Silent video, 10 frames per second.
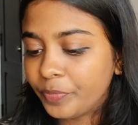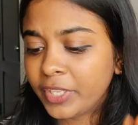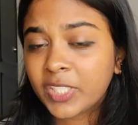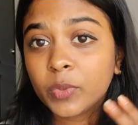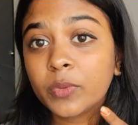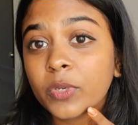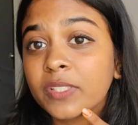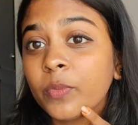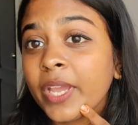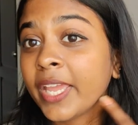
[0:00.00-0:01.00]
This one was
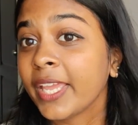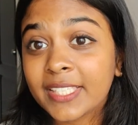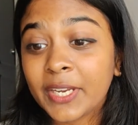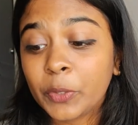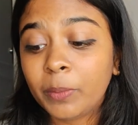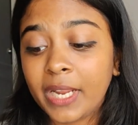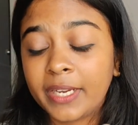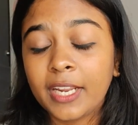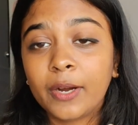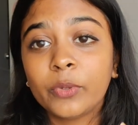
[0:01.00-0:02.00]
way easier to
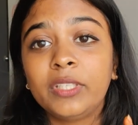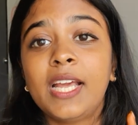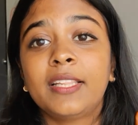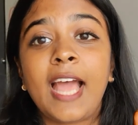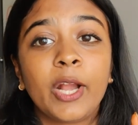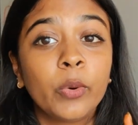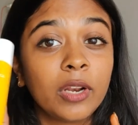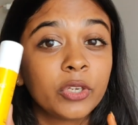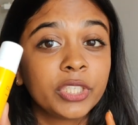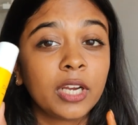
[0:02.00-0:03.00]
blend out than the
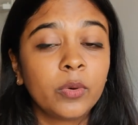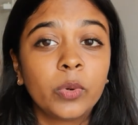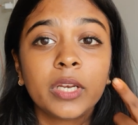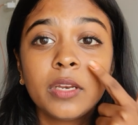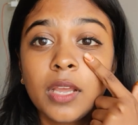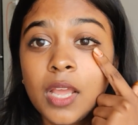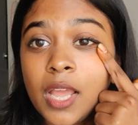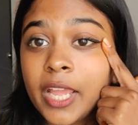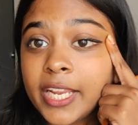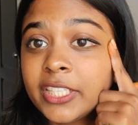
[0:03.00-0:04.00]
Aqualogica one.
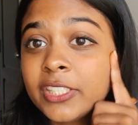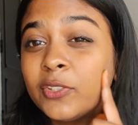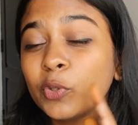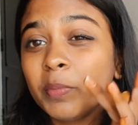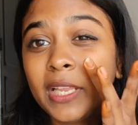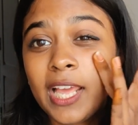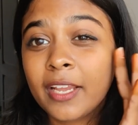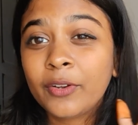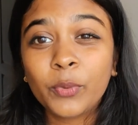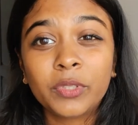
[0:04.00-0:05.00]
It just took me
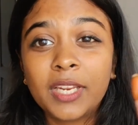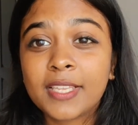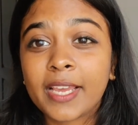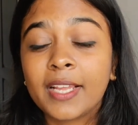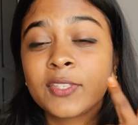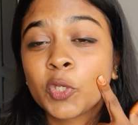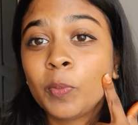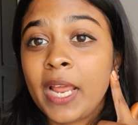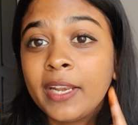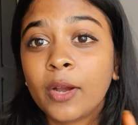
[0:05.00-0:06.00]
like 2-3 seconds to
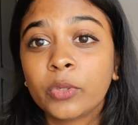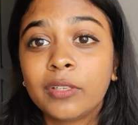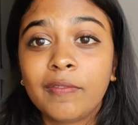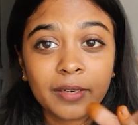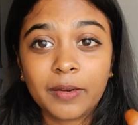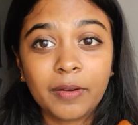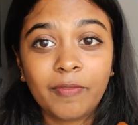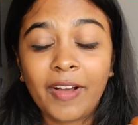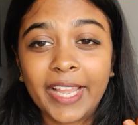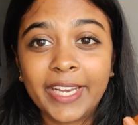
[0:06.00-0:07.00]
blend out the
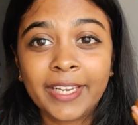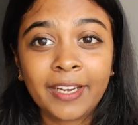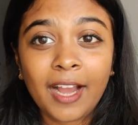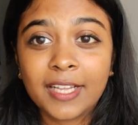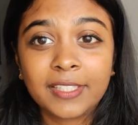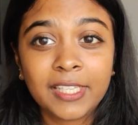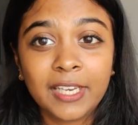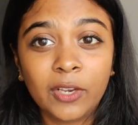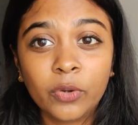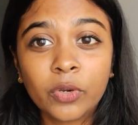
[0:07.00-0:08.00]
white
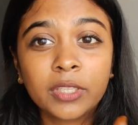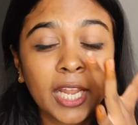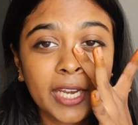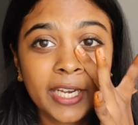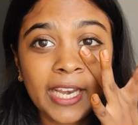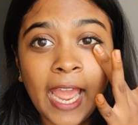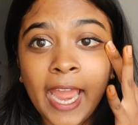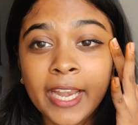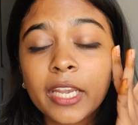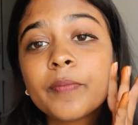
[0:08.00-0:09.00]
casty look that it
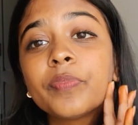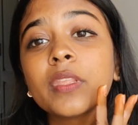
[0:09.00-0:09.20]
had.